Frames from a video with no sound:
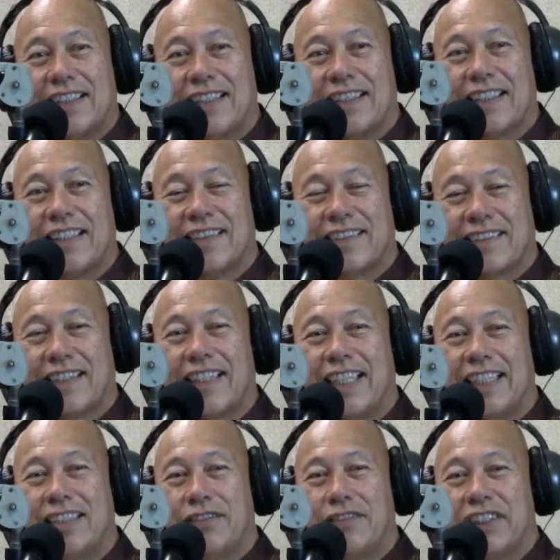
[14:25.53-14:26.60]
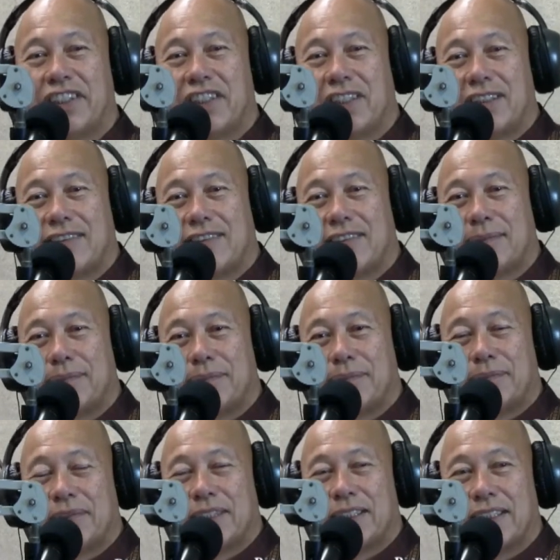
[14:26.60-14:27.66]
Instead of
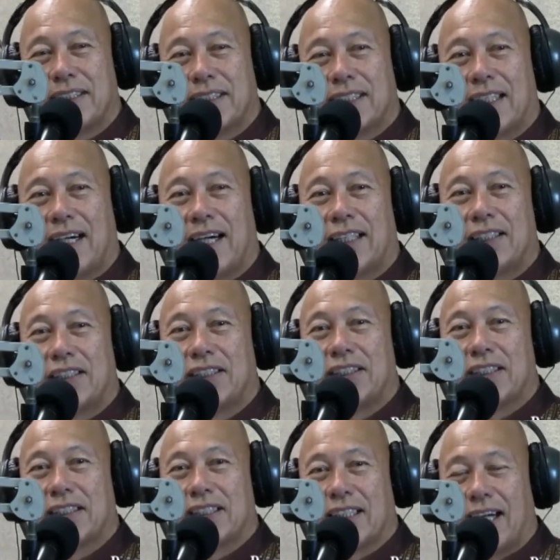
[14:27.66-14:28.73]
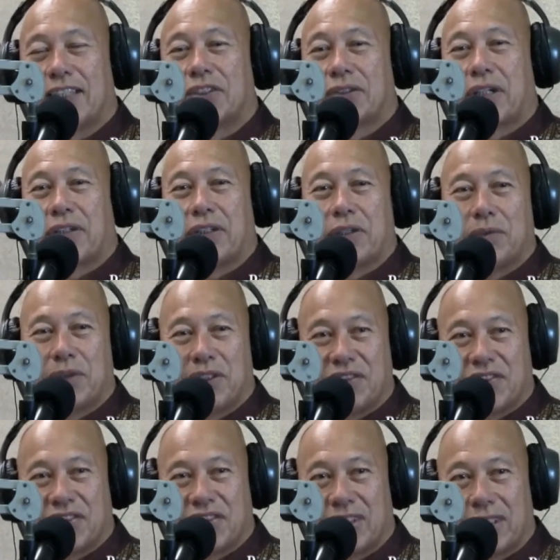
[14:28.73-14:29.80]
individualism, the contrary Potpourri
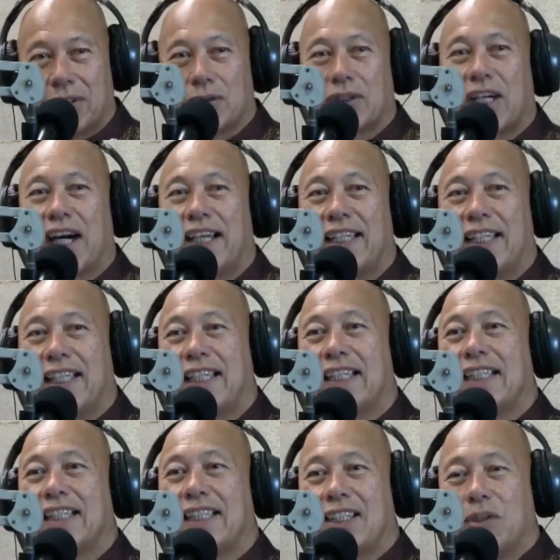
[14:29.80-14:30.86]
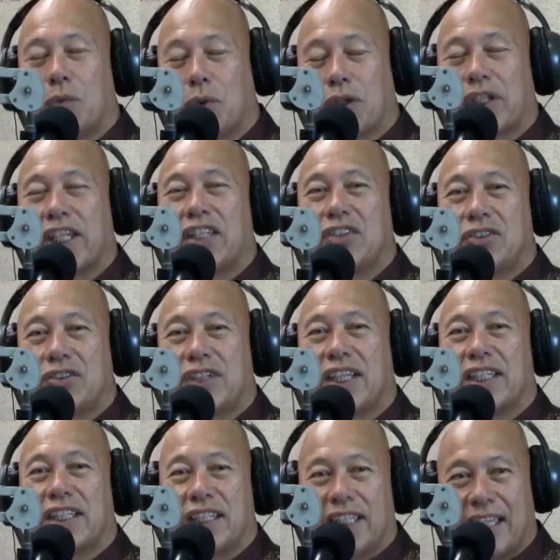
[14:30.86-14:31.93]
was lokahi, working
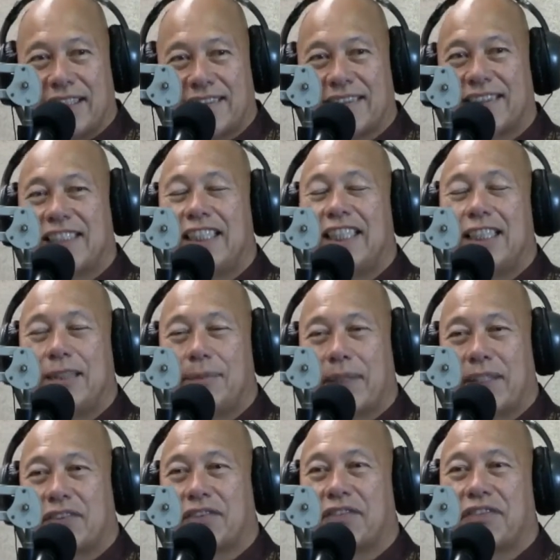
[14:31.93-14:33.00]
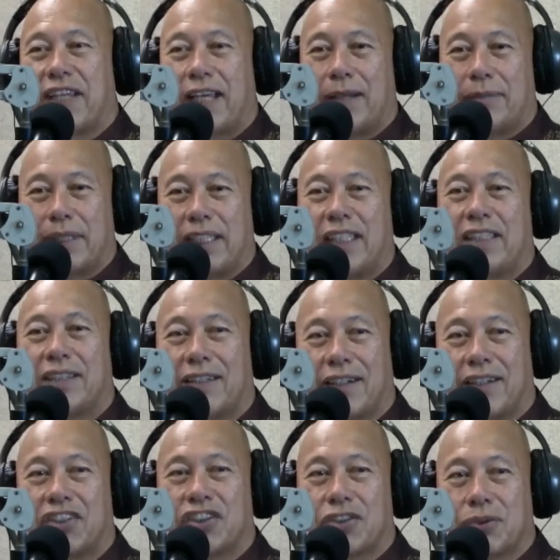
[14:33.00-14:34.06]
together as a team, as a family, in
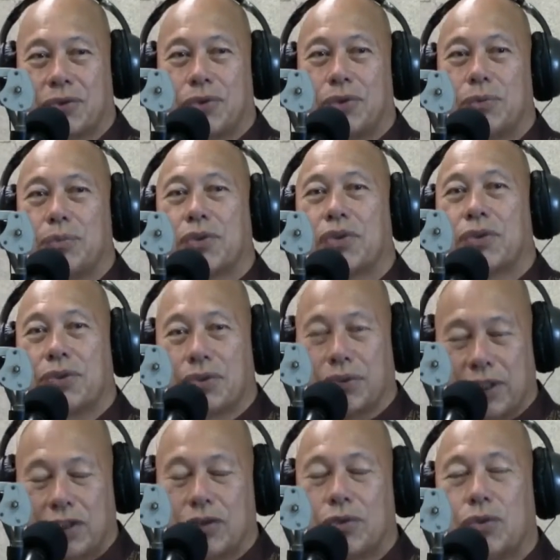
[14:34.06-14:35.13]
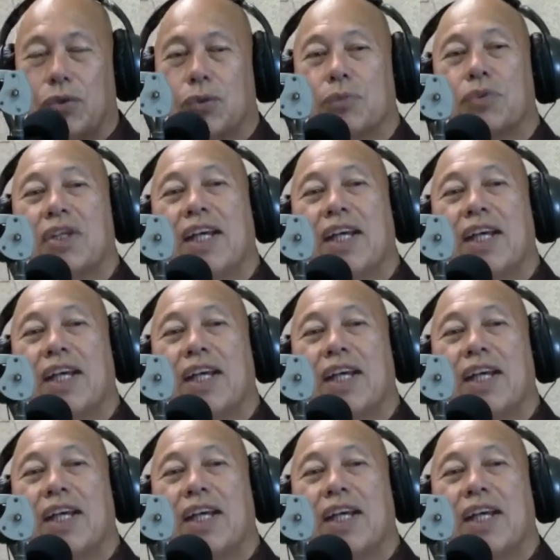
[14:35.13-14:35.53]
large groups or in groups.